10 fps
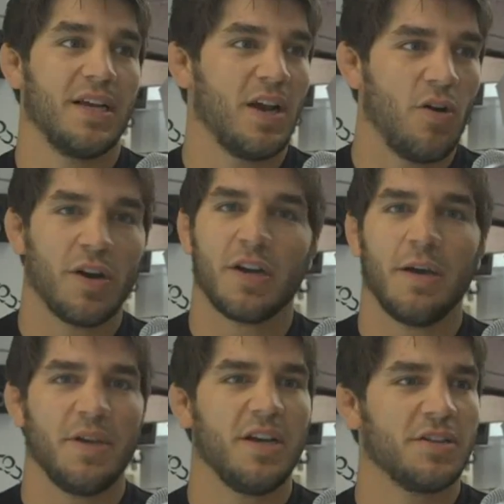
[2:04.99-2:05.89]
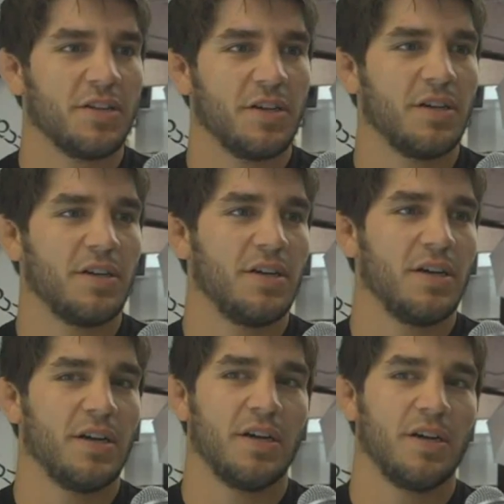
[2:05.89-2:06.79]
like, "Oh, Kami
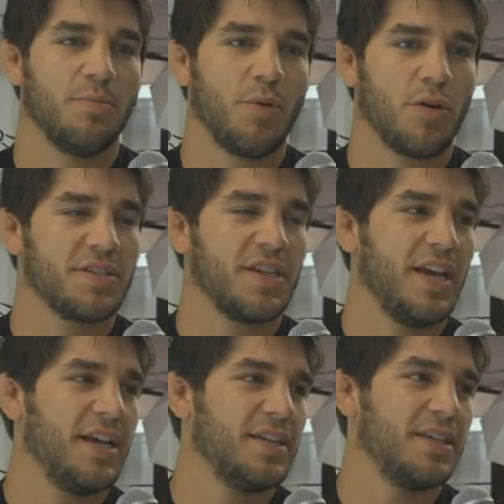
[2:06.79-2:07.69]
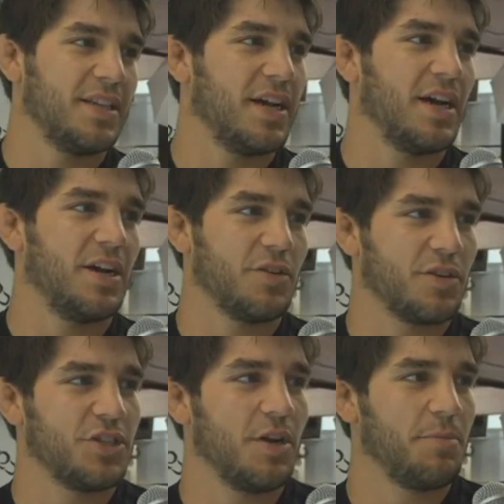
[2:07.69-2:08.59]
broke his hand, and you're
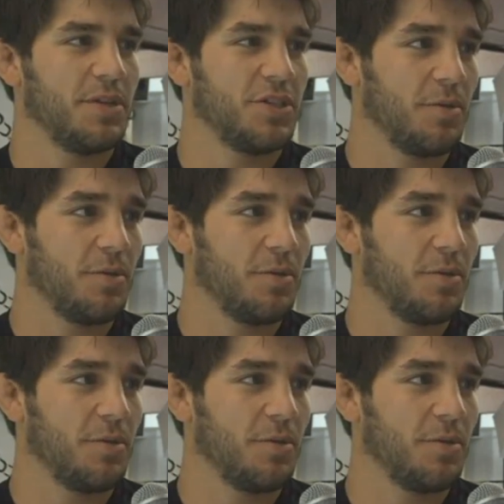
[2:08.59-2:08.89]
jumping."